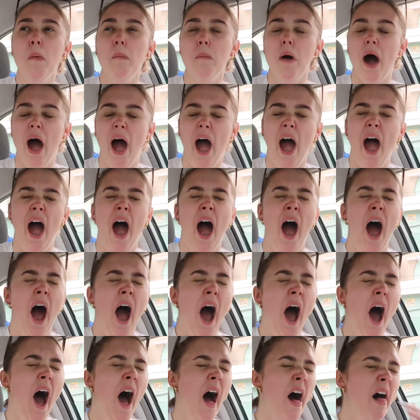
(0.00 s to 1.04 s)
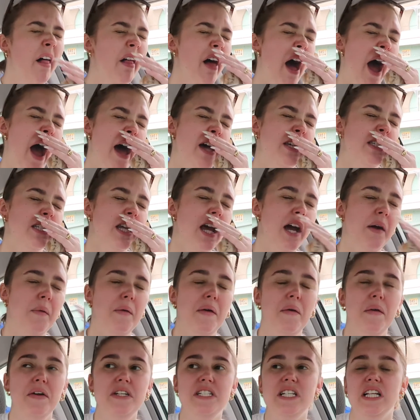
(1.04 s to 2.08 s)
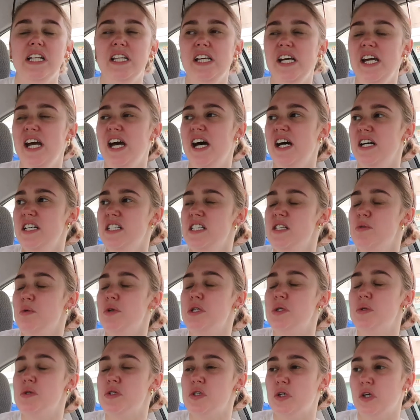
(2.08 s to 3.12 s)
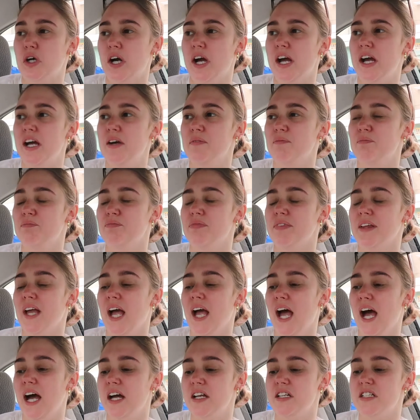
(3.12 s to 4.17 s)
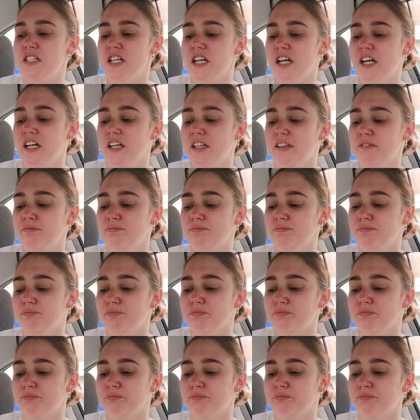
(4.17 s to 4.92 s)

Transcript: But last night we went to Leah's, which was great. Had dinner